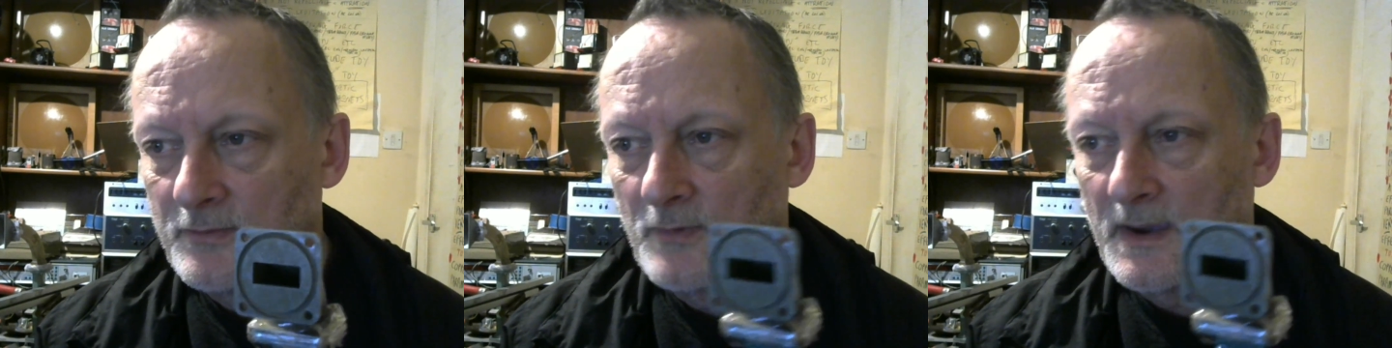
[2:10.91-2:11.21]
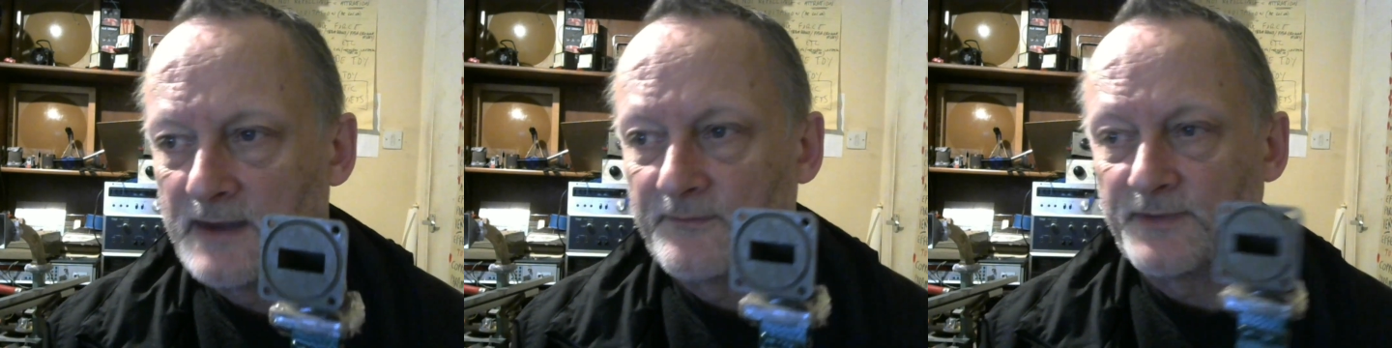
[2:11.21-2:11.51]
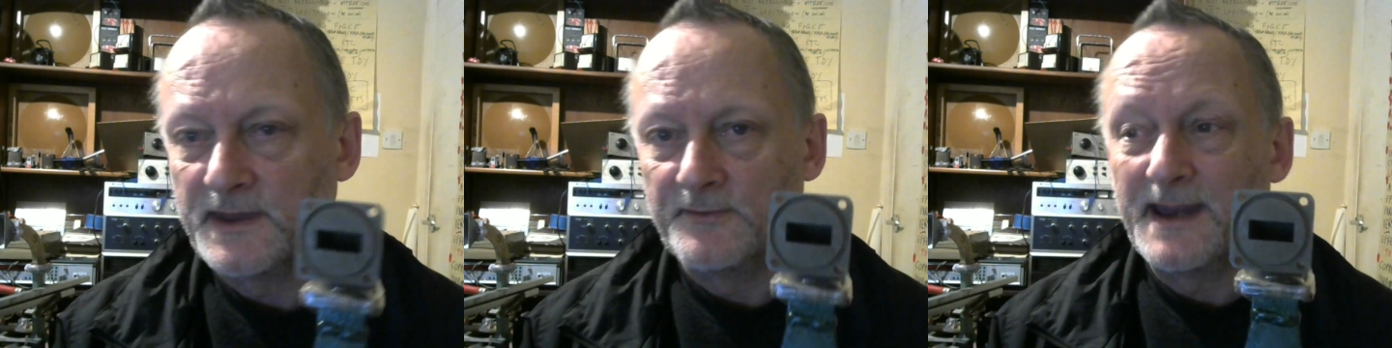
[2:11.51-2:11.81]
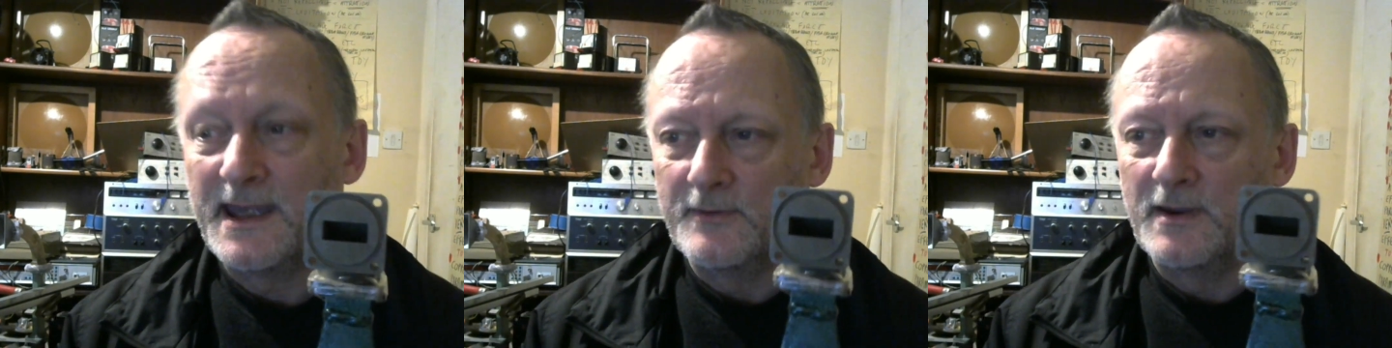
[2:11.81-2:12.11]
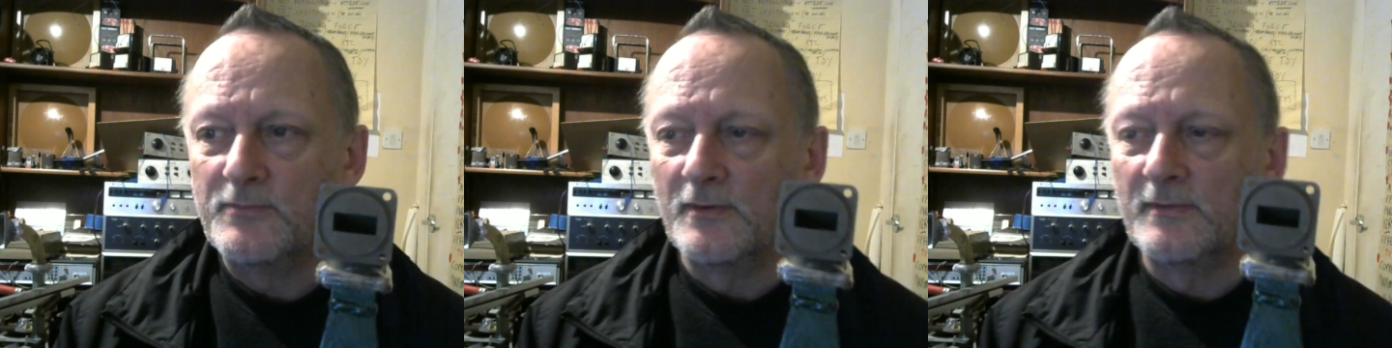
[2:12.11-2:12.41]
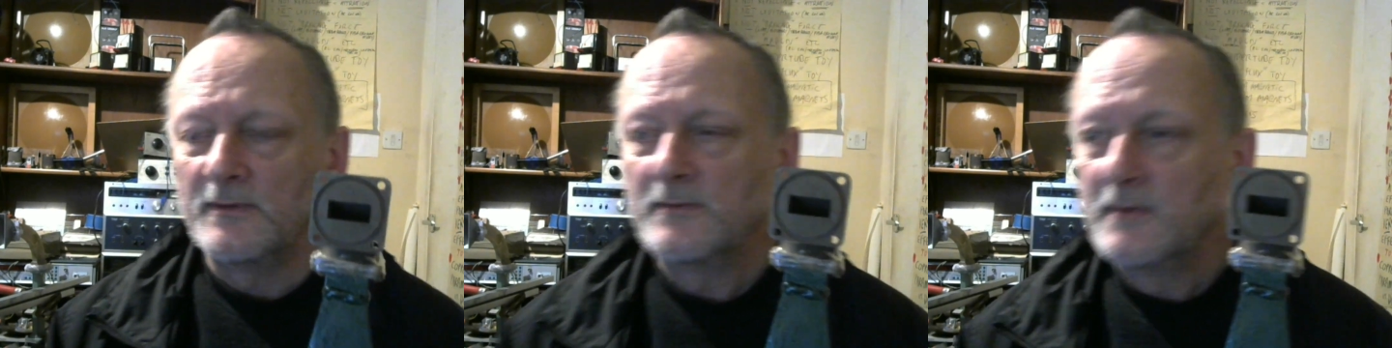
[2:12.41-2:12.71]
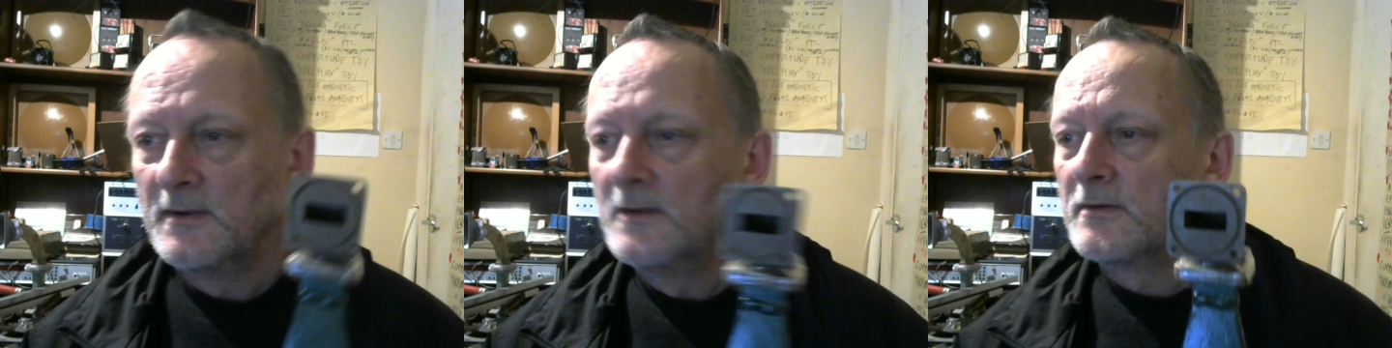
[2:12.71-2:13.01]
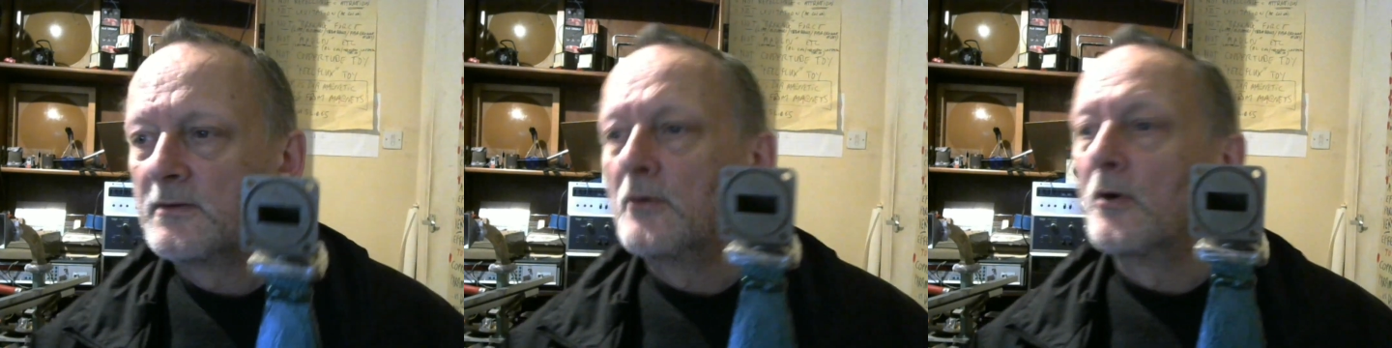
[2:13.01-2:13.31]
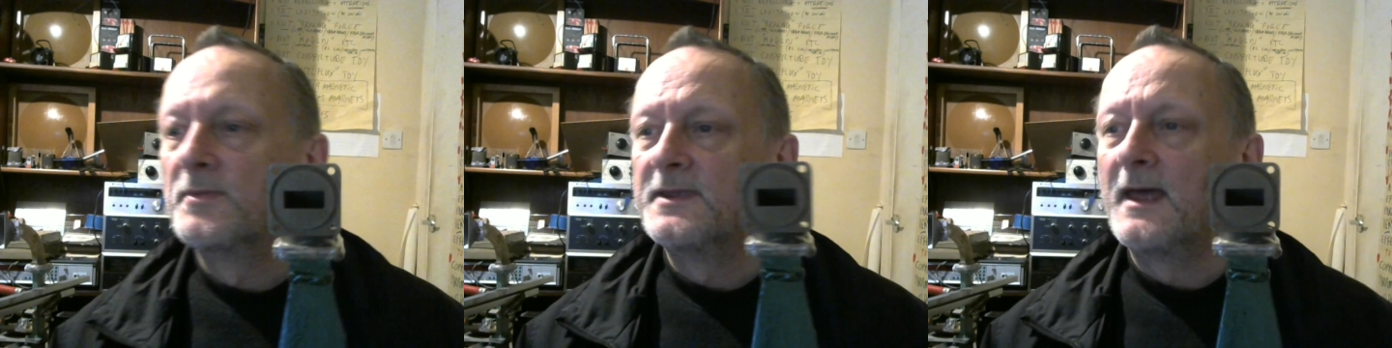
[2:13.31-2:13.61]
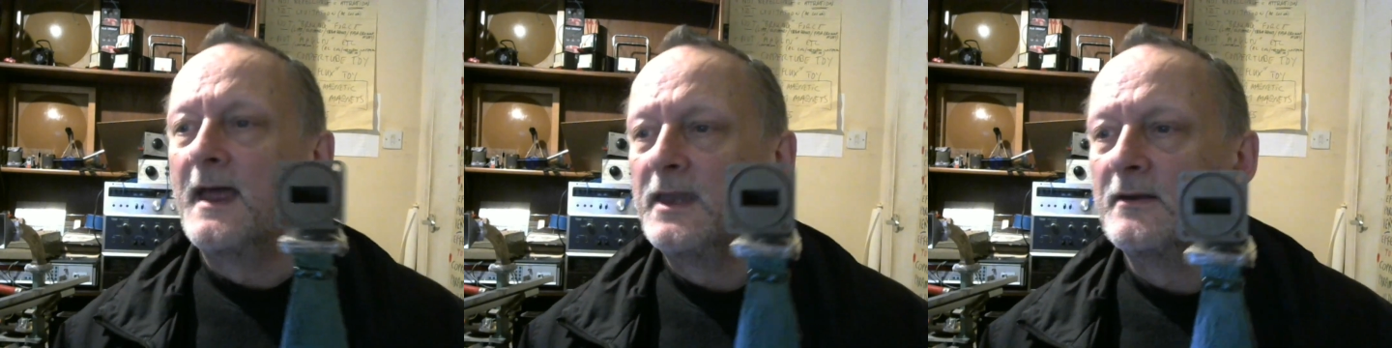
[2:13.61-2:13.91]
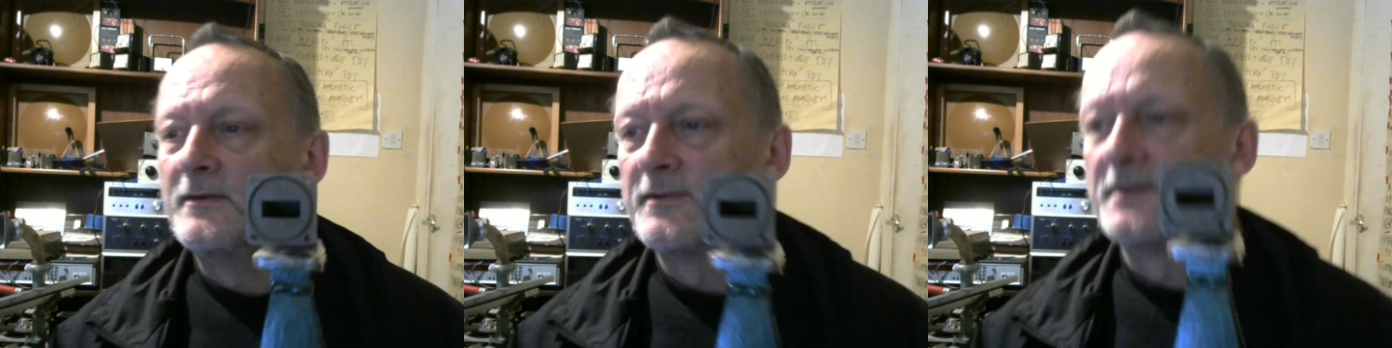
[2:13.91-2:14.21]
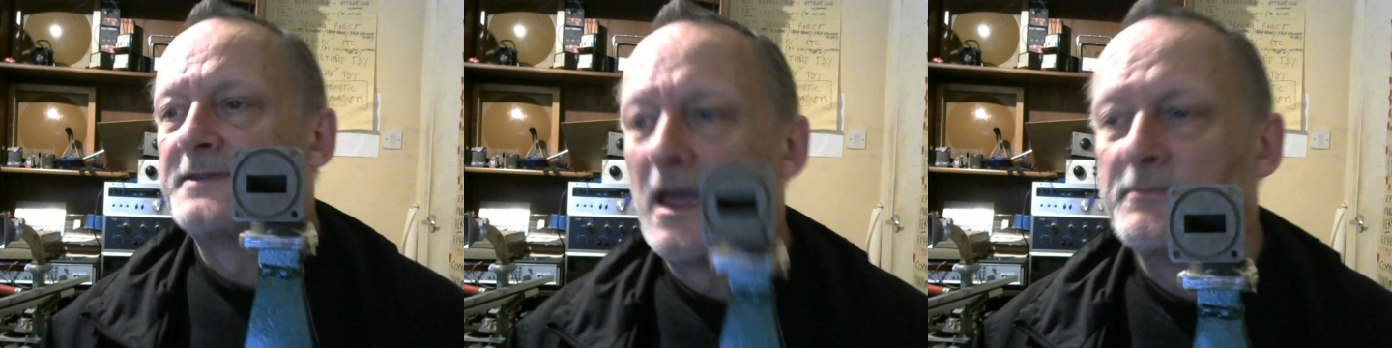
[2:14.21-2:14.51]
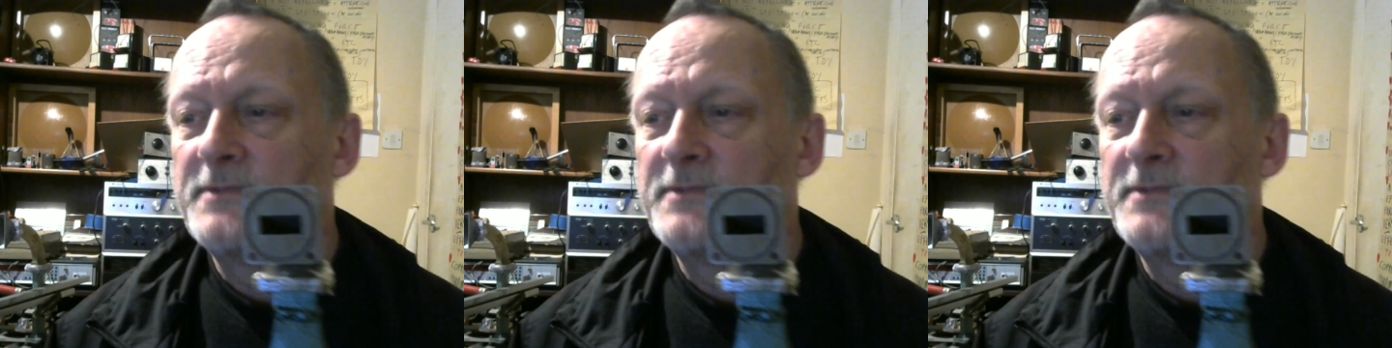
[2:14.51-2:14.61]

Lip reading: wave theory anyway, but we'll come to that another time.